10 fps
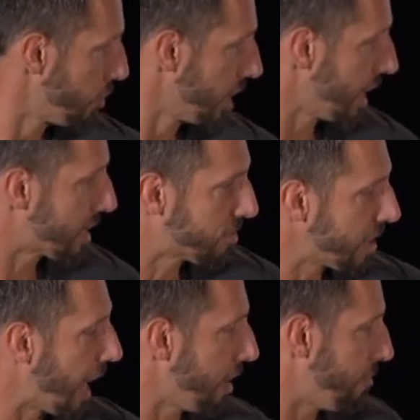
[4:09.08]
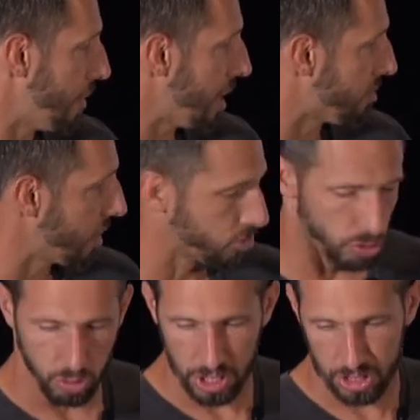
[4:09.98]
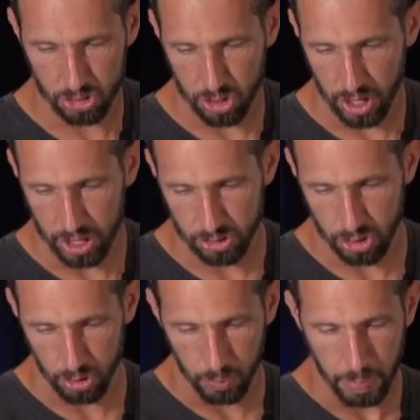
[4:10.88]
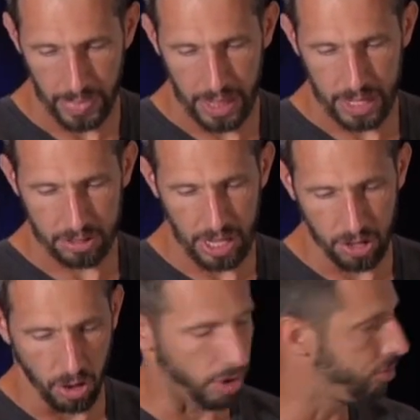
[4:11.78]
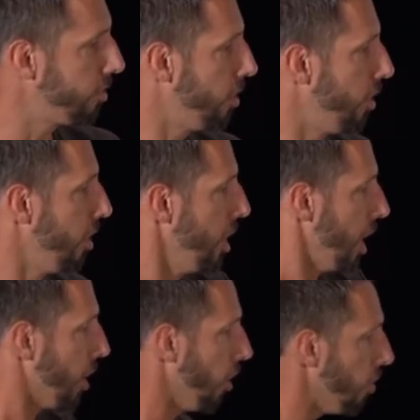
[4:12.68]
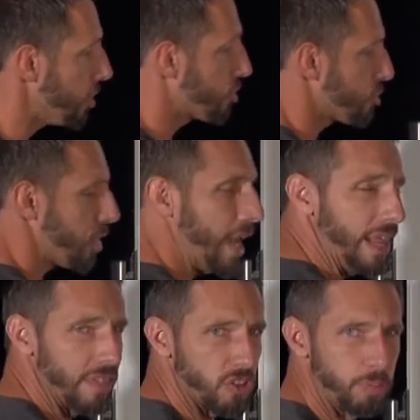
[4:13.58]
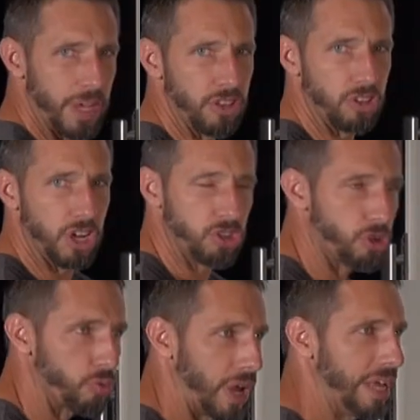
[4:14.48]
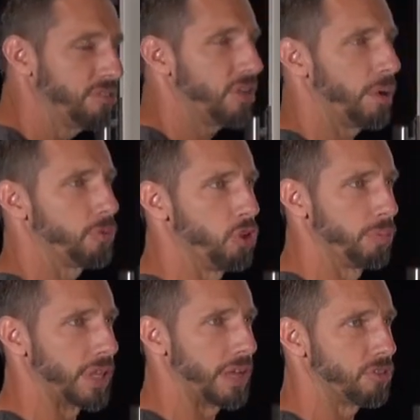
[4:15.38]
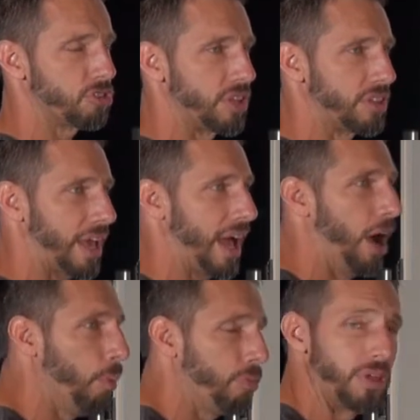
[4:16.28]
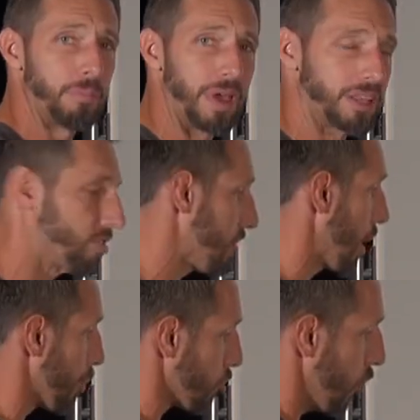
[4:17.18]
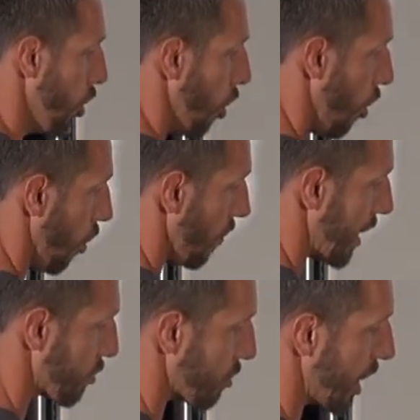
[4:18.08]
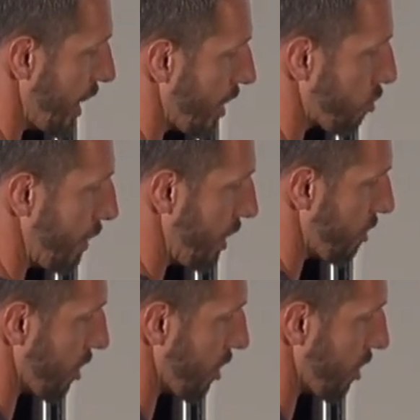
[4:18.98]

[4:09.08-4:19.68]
really exciting phase. Things are really starting to take off. And all the training that's being done to raise up new believers and to help them make disciples, all that training is being